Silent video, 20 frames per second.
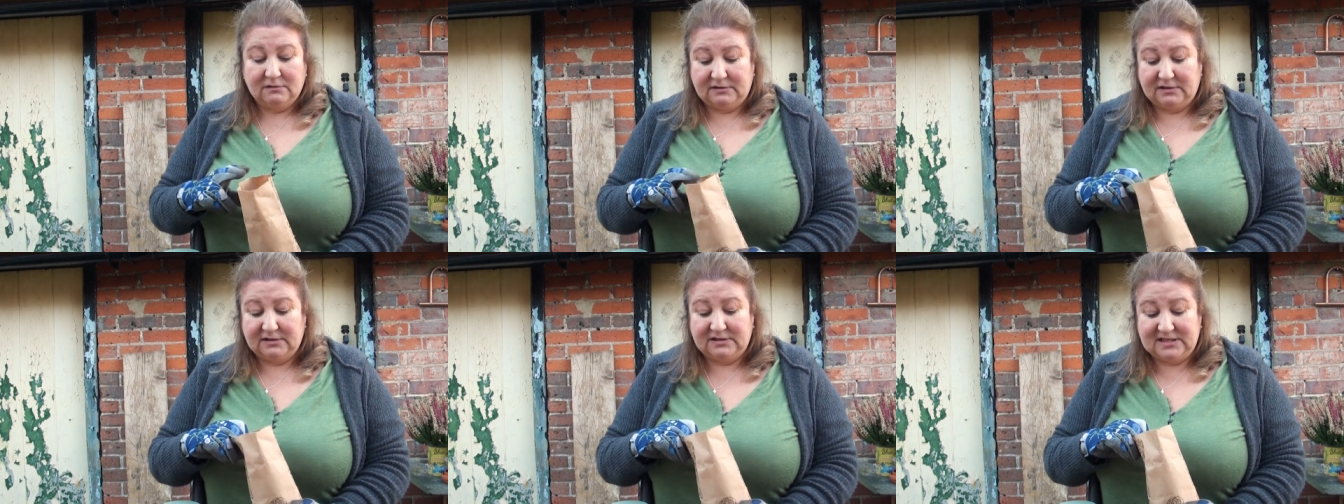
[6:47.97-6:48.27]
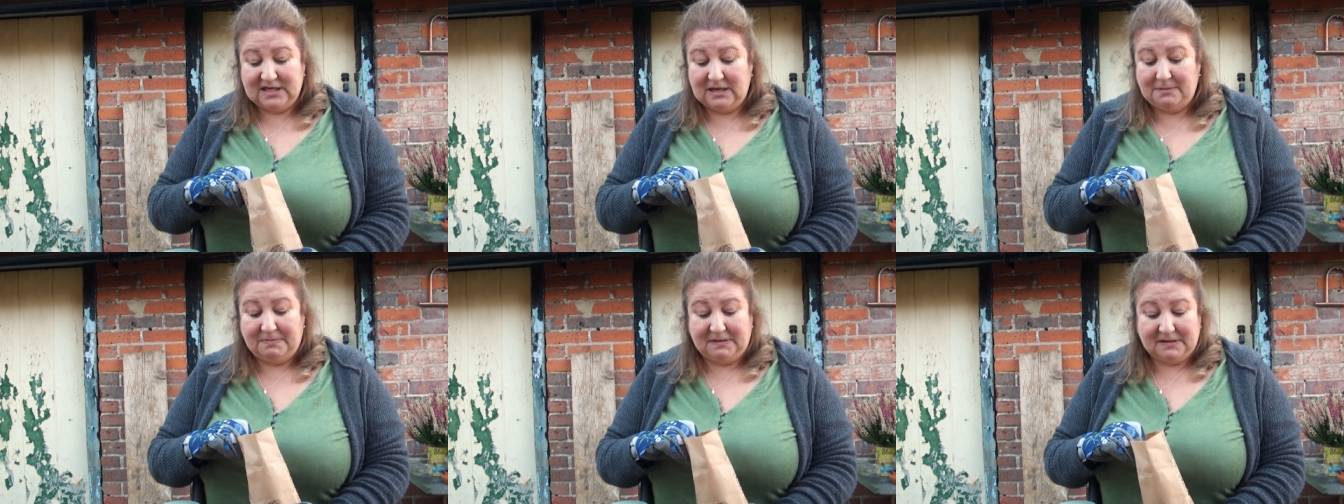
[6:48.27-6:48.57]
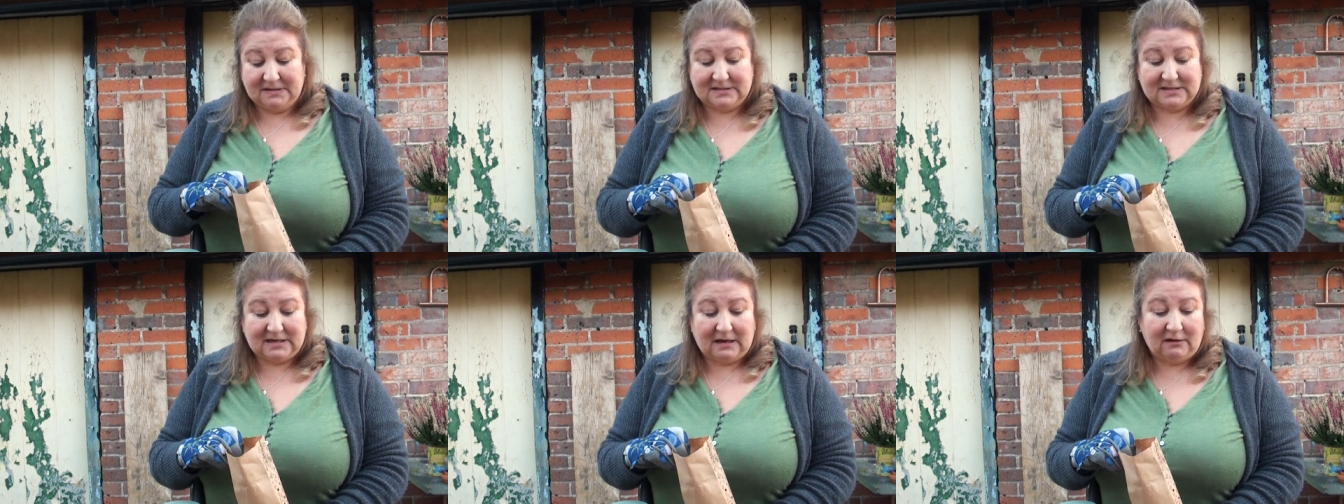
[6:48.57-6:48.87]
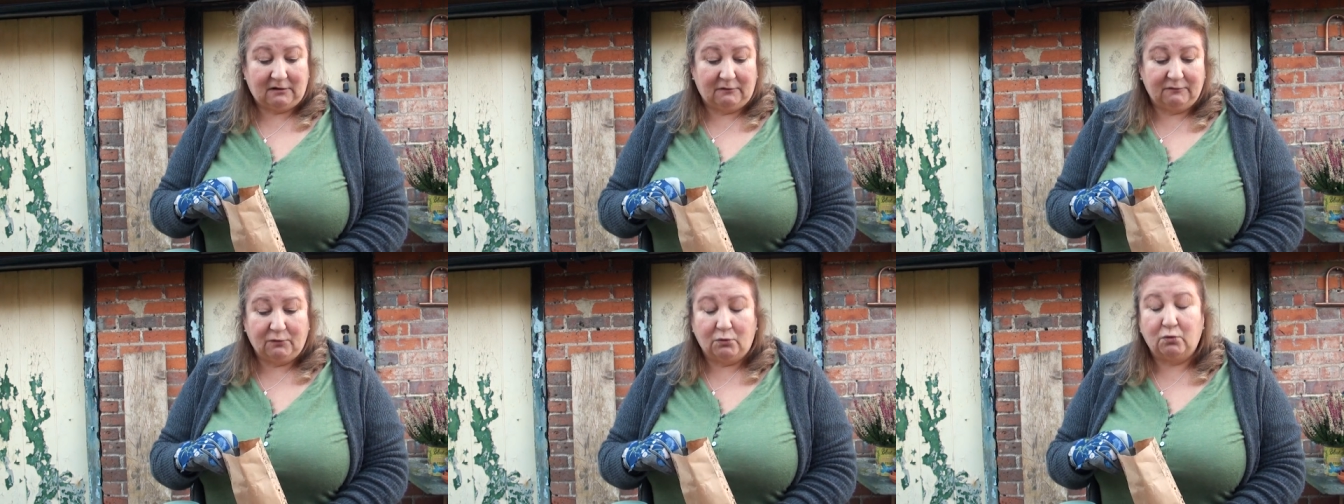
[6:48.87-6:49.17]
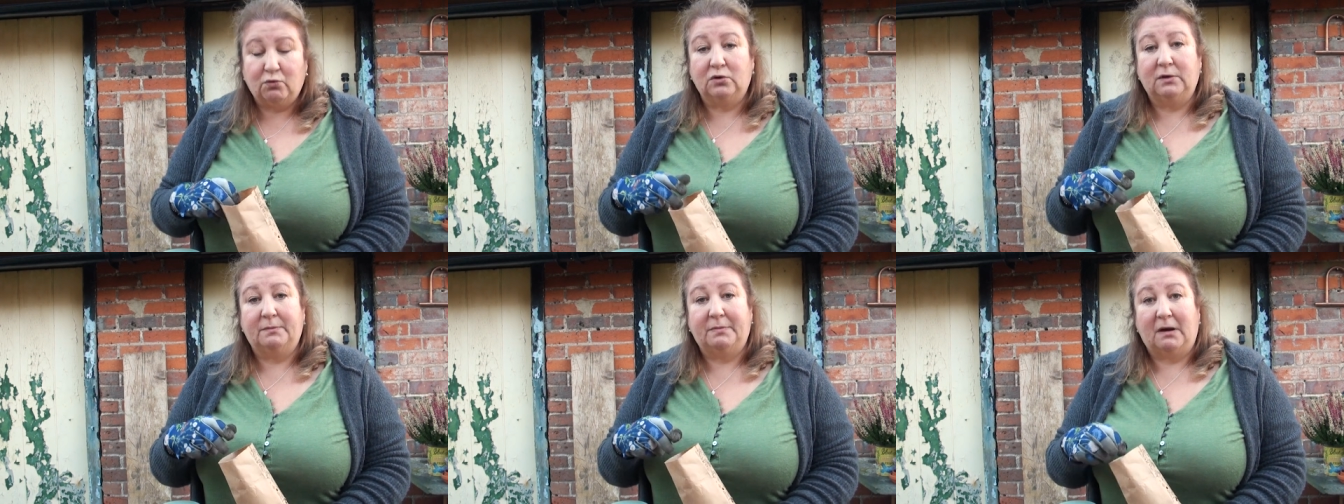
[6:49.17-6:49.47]
the deepest out of
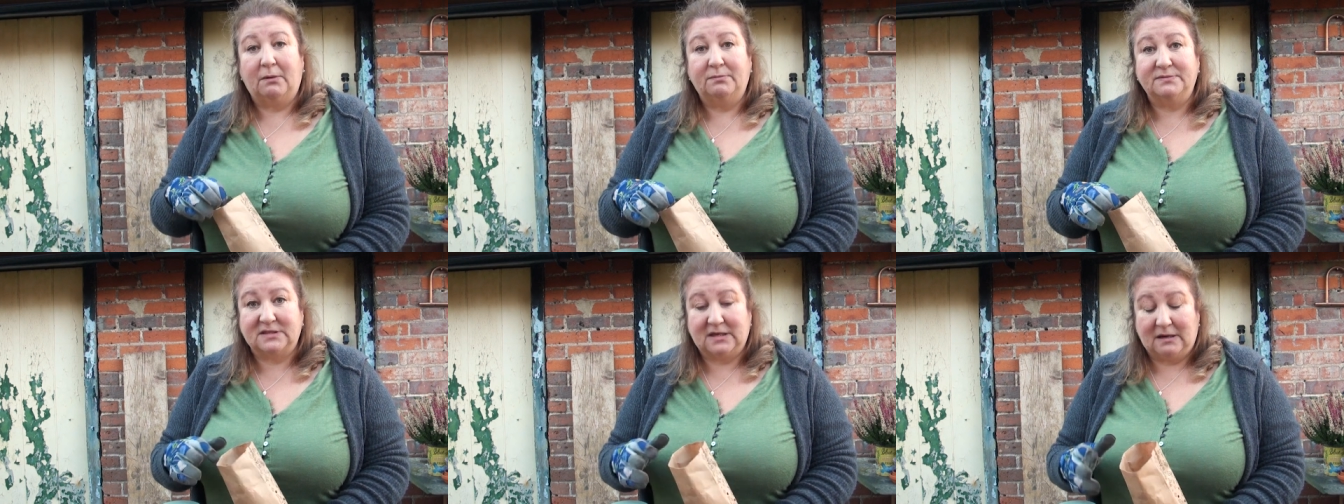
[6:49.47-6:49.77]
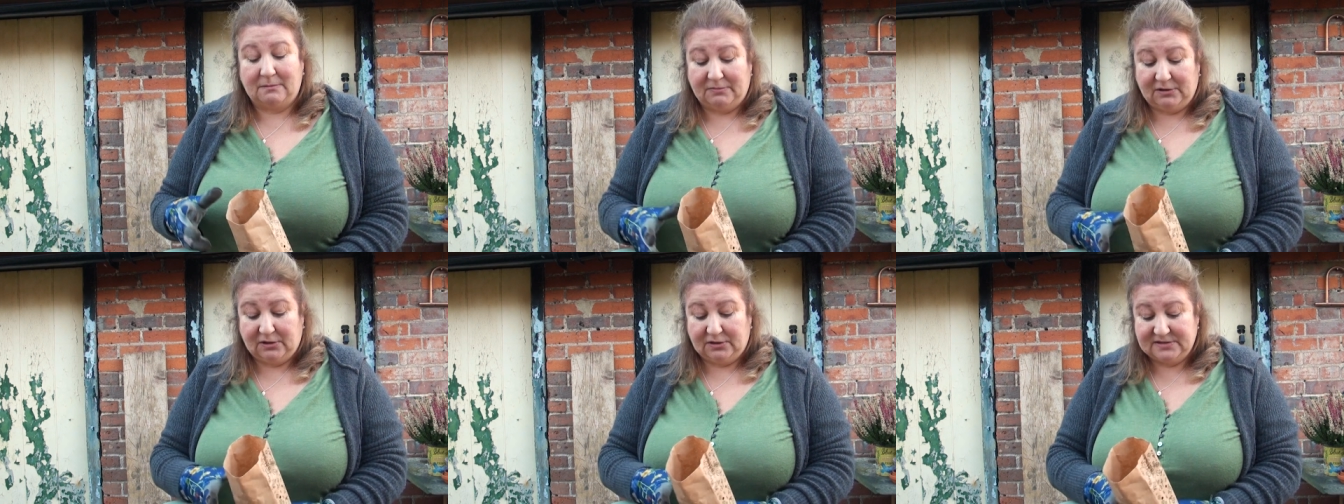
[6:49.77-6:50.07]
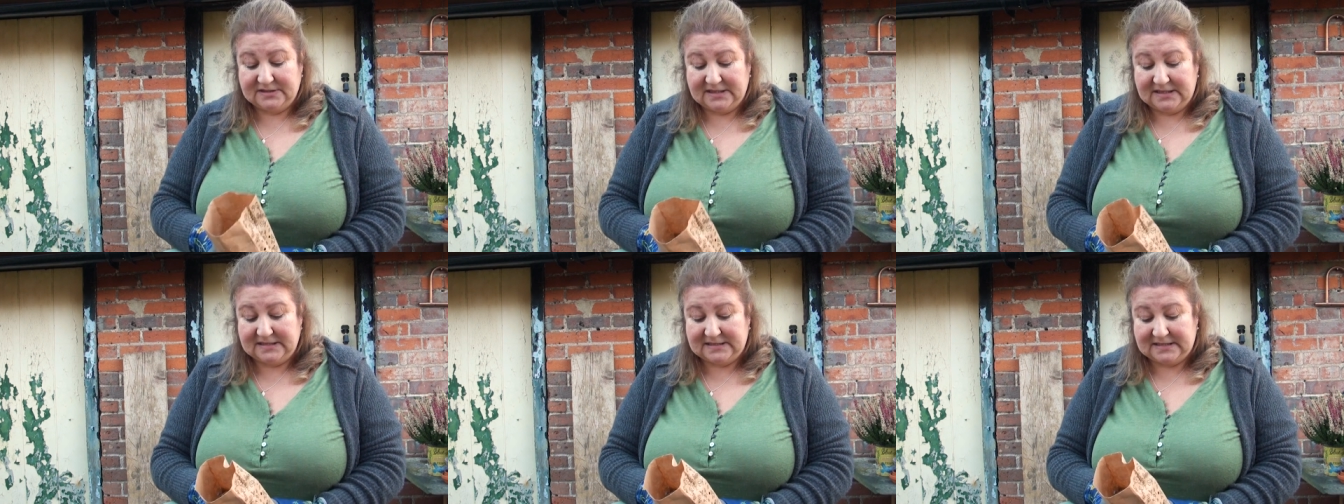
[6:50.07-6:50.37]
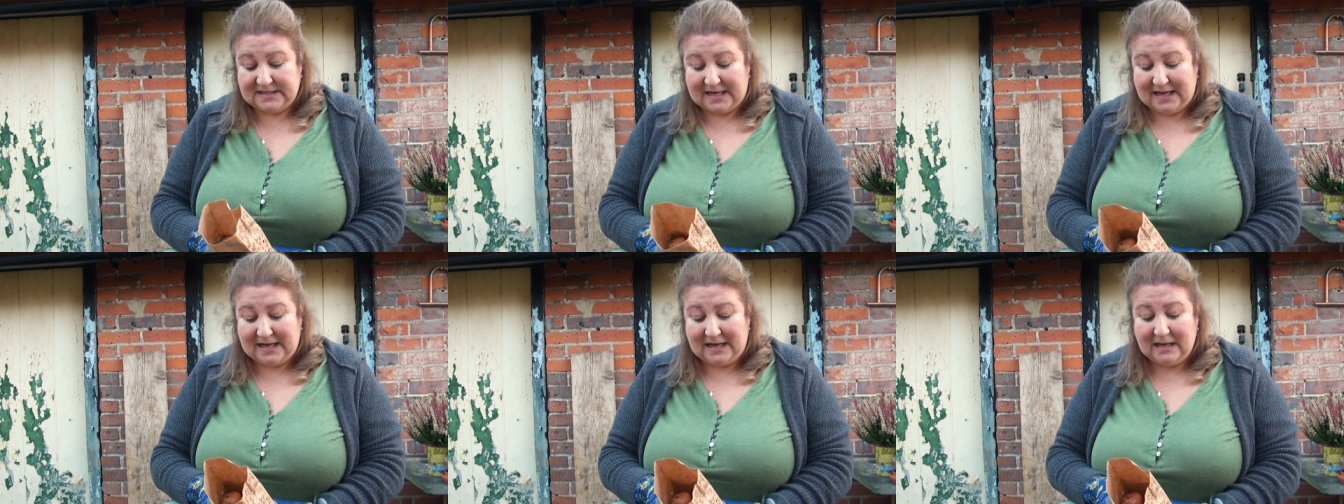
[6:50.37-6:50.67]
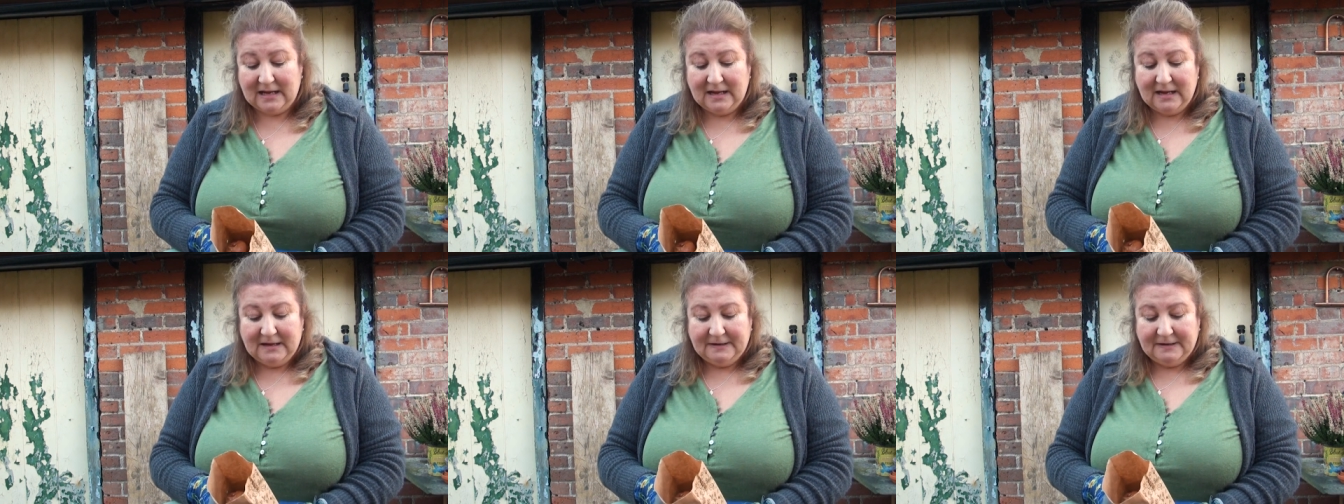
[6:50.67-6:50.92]
all the bulbs that I'm planting today